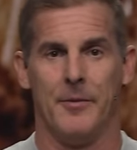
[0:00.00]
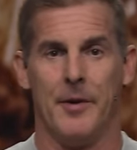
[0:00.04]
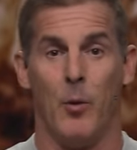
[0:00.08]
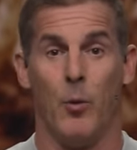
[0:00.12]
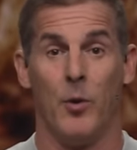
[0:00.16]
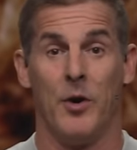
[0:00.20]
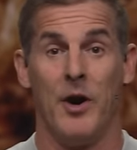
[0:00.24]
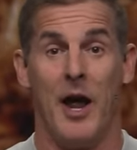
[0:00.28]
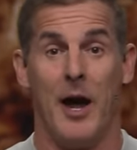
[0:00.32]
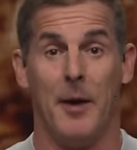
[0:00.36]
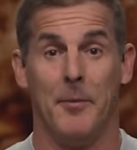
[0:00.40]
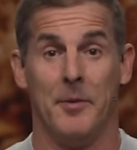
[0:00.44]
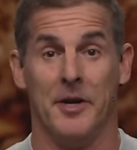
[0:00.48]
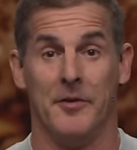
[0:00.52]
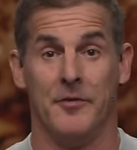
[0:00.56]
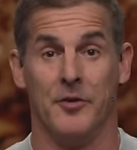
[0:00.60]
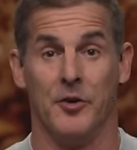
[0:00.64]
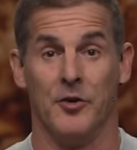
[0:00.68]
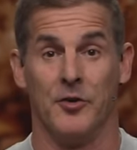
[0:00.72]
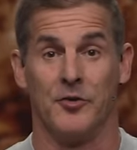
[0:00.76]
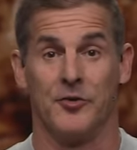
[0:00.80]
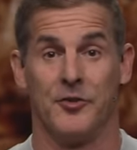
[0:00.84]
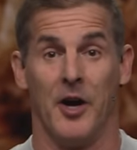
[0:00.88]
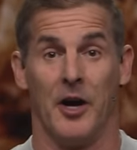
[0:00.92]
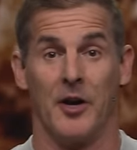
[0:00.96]
I wonder how many of you
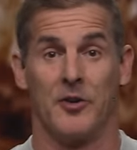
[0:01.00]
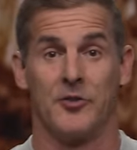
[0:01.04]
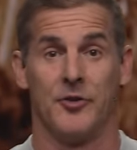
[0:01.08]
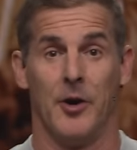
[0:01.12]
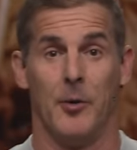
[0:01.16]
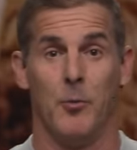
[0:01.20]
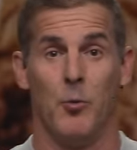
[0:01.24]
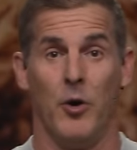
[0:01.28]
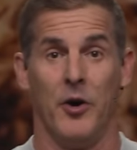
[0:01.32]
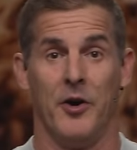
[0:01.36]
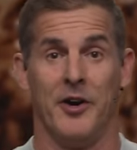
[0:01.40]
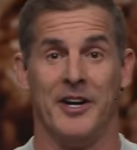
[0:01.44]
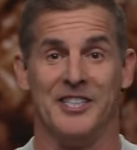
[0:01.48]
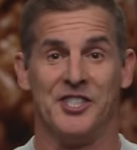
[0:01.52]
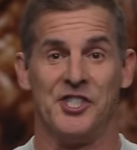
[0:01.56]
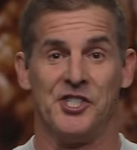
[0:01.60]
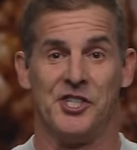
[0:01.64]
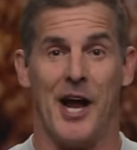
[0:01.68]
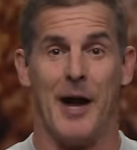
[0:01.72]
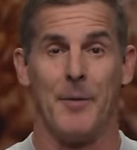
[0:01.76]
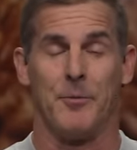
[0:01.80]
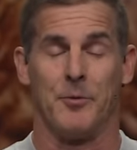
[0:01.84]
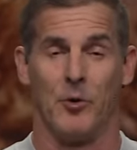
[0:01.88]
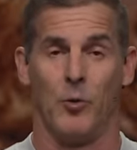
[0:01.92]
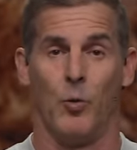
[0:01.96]
are stuck somewhere in a
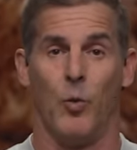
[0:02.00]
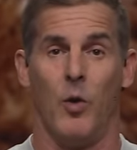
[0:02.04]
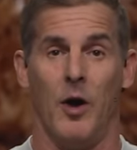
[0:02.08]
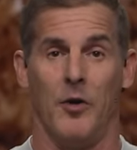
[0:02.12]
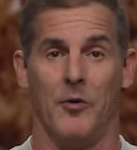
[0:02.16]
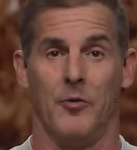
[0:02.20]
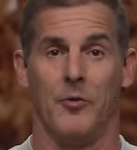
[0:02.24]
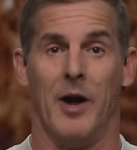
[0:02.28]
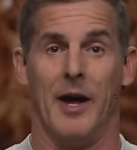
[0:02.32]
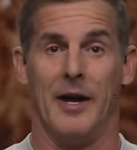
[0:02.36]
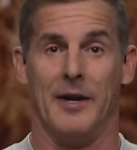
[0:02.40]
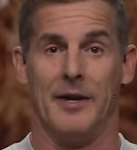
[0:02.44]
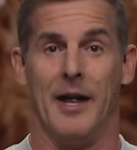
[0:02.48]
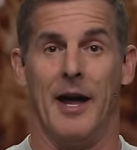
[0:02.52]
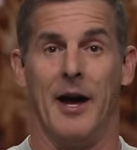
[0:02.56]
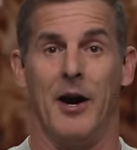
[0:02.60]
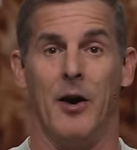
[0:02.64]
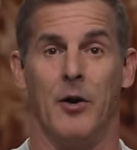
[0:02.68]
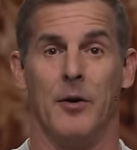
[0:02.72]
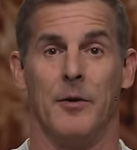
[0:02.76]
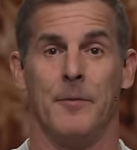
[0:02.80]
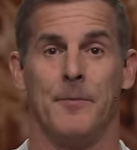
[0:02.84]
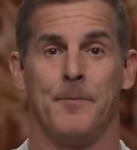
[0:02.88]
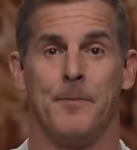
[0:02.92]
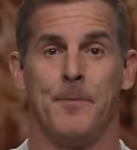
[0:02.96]
chapter one right
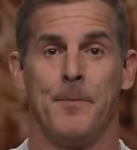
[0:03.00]
now